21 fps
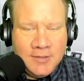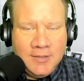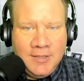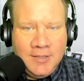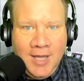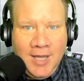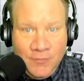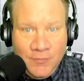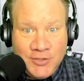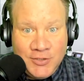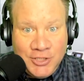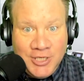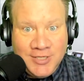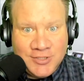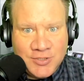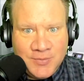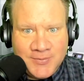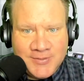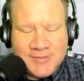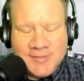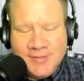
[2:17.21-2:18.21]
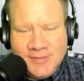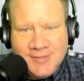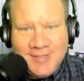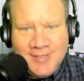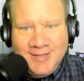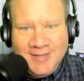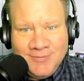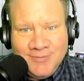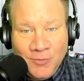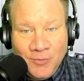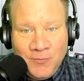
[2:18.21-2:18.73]
How have we changed a business,
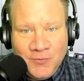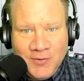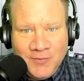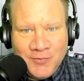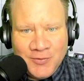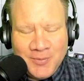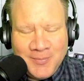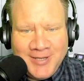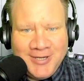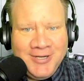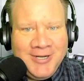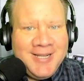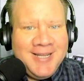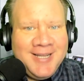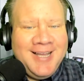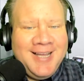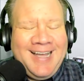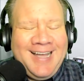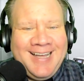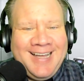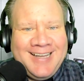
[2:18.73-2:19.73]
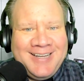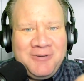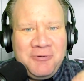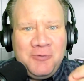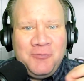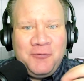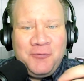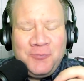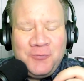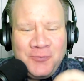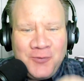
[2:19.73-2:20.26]
hopefully for the better,
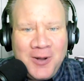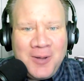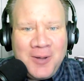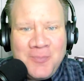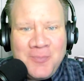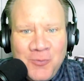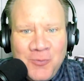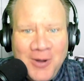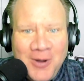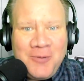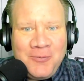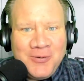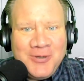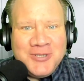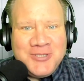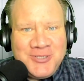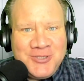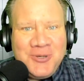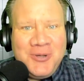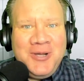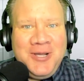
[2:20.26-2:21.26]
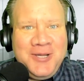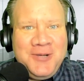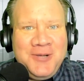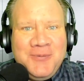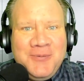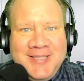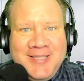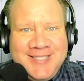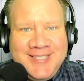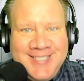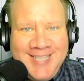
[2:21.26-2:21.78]
from what we're doing
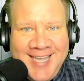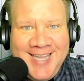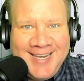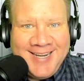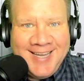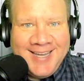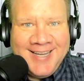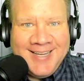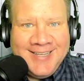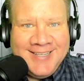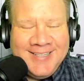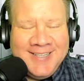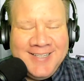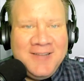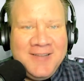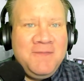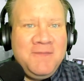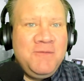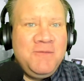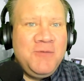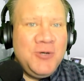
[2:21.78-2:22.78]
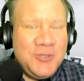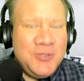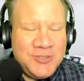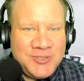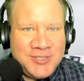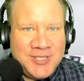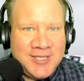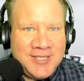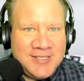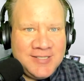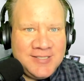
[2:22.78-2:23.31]
with data
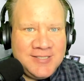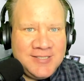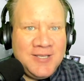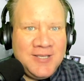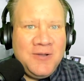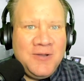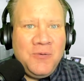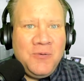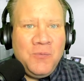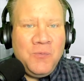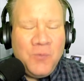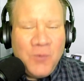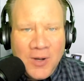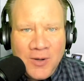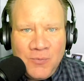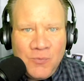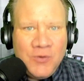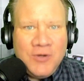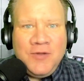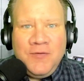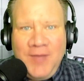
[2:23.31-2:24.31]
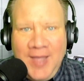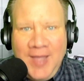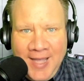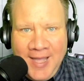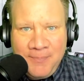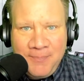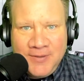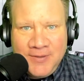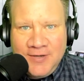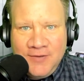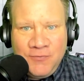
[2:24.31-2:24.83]
versus what would have
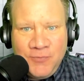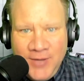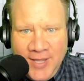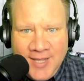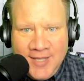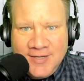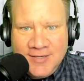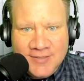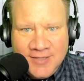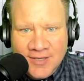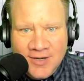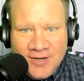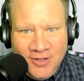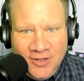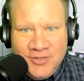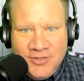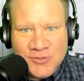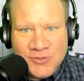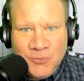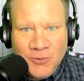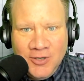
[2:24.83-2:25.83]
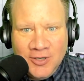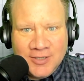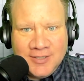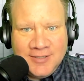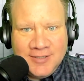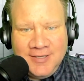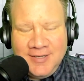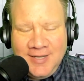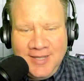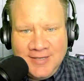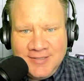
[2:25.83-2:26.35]
happened if we hadn't done all this work
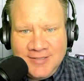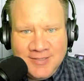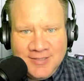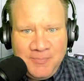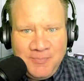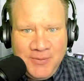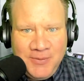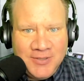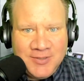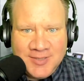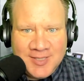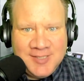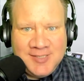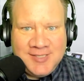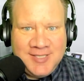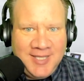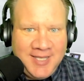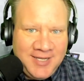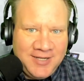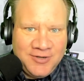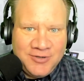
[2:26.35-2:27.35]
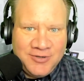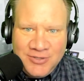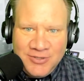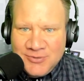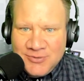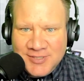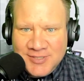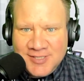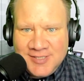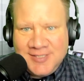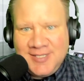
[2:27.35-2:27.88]
and built this thing or
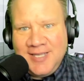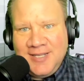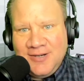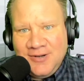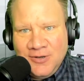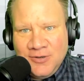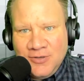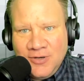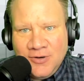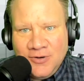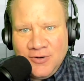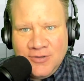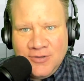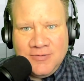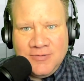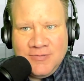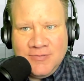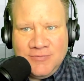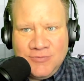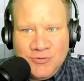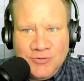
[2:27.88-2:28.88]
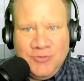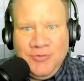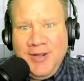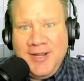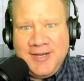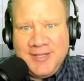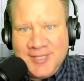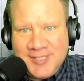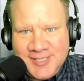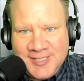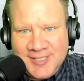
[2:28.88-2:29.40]
used this data or
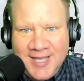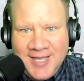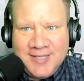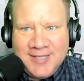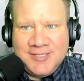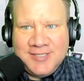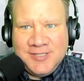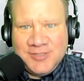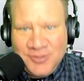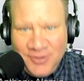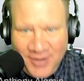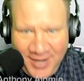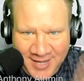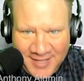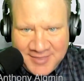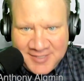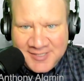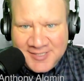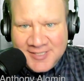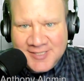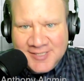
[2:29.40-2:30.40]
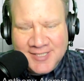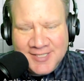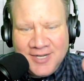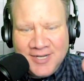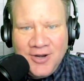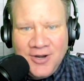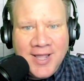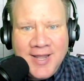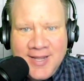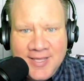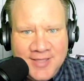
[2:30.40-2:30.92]
created this analysis or had this insight or
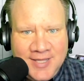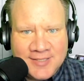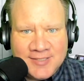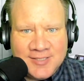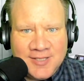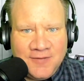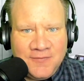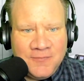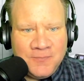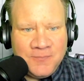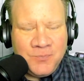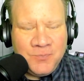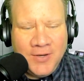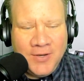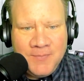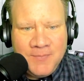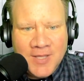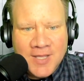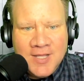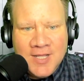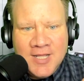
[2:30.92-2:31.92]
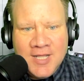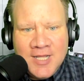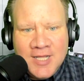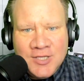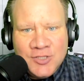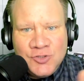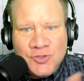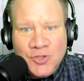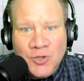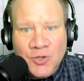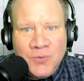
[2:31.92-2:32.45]
any of that stuff, right?
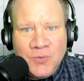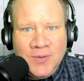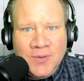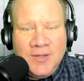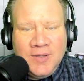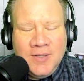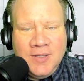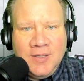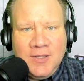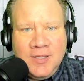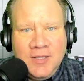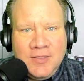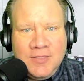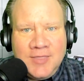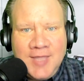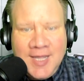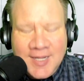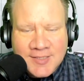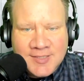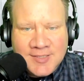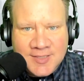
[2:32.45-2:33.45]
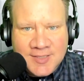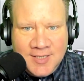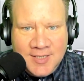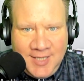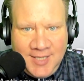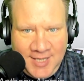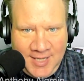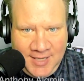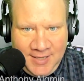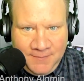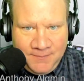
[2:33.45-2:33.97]
So that's the
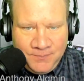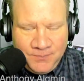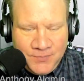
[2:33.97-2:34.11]
key.